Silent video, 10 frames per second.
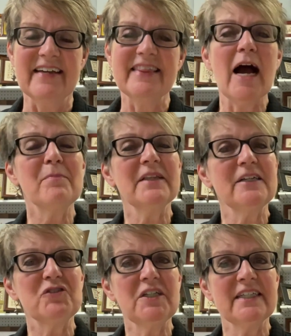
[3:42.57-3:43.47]
I
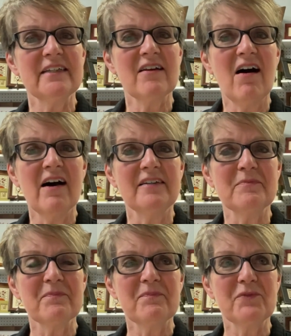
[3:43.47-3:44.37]
believe she did it on
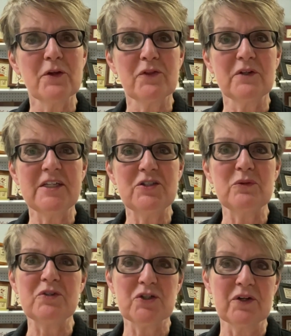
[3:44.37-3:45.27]
the
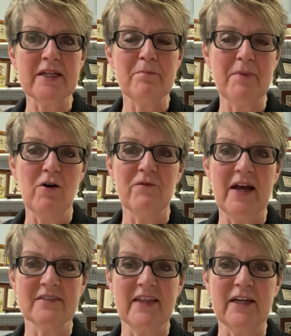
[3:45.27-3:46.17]
32 Dirty
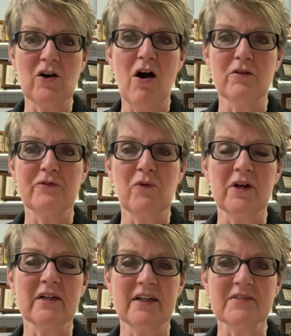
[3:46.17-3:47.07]
Belfast that it called for
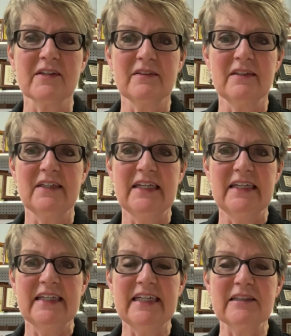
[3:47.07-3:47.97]
it, because
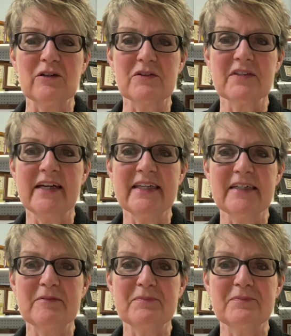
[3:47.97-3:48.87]
it looks like it.